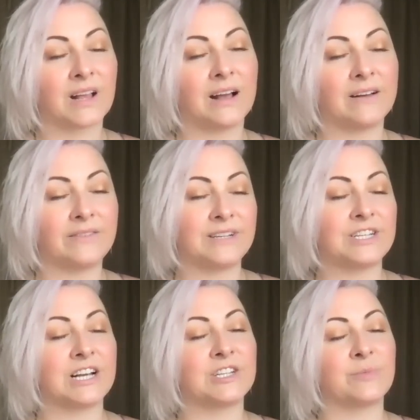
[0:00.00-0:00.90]
Every
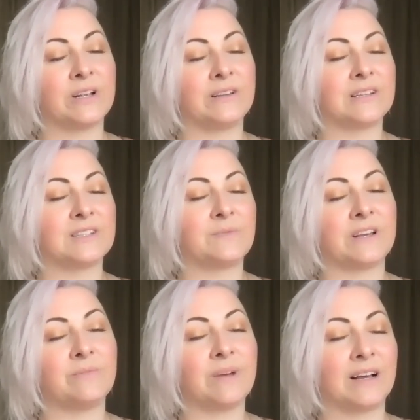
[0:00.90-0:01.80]
judgment that's been
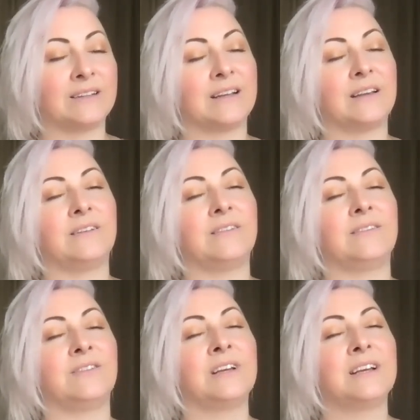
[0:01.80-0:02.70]
impelled at you,